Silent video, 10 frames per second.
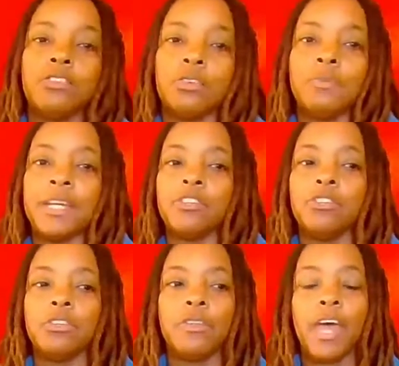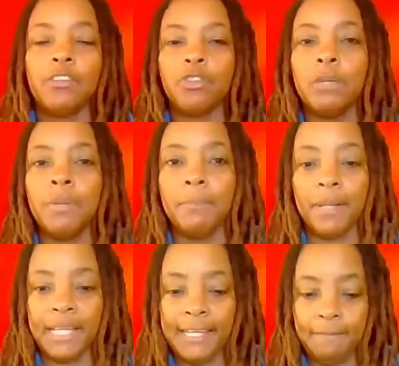Those are pictures of that
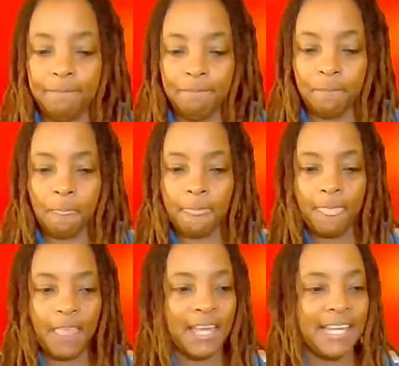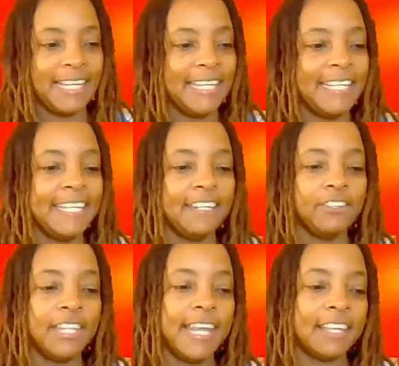treatment plant.
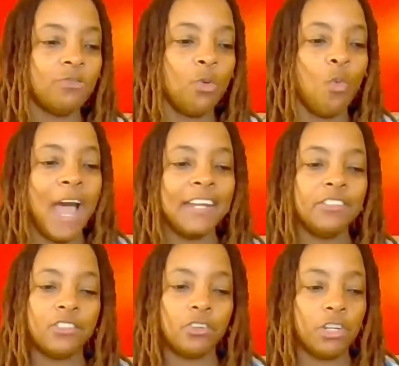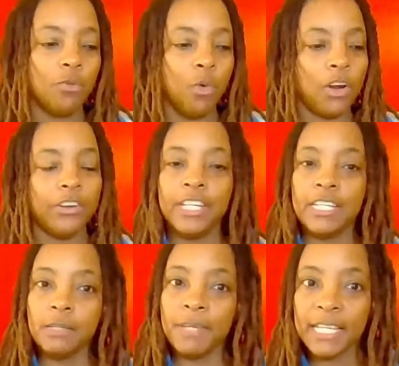Here's the next one. Why does dirty water
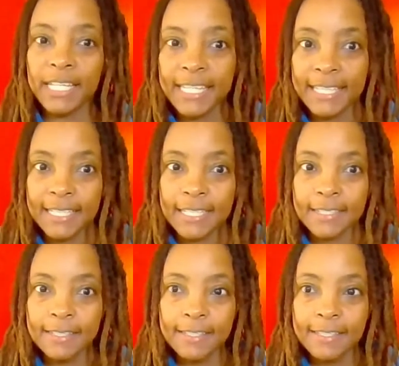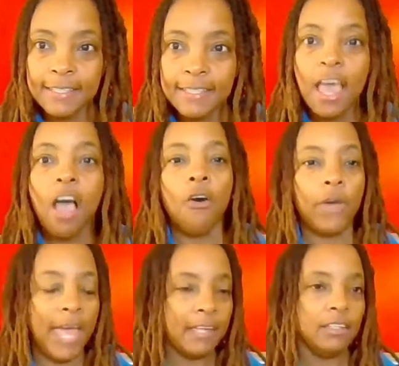need to be cleaned?
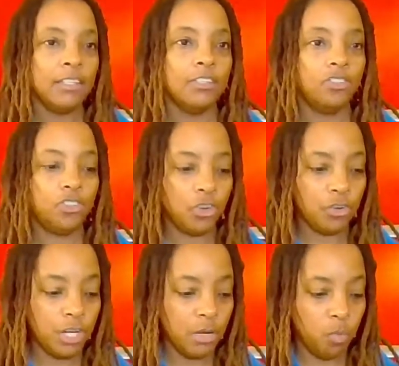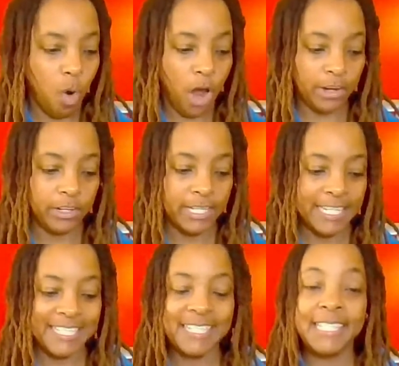Okay, dirty water
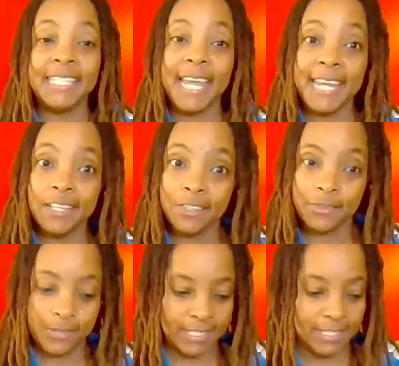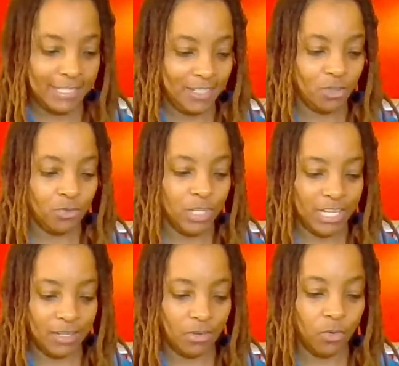is dangerous to
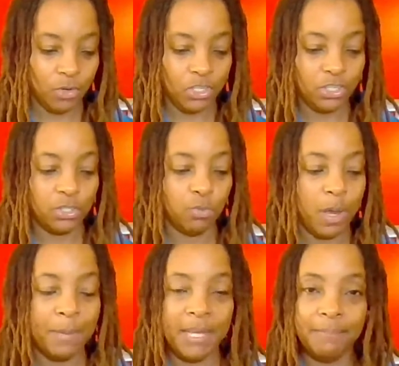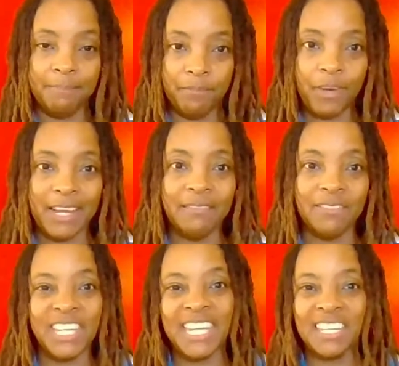drink or to swim in, right?
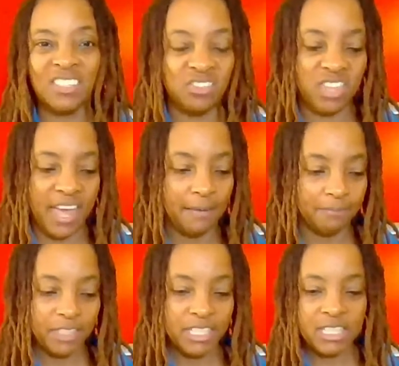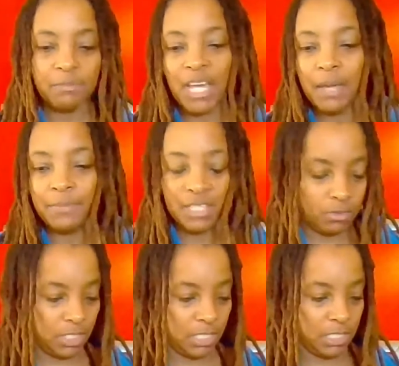We can't do that. Sometimes
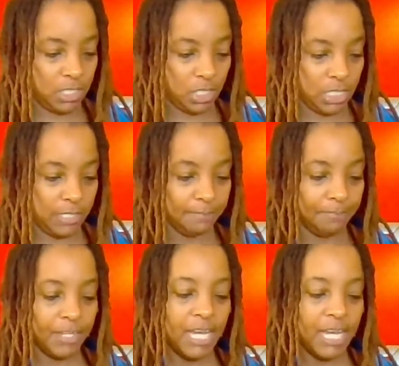it's really dirty.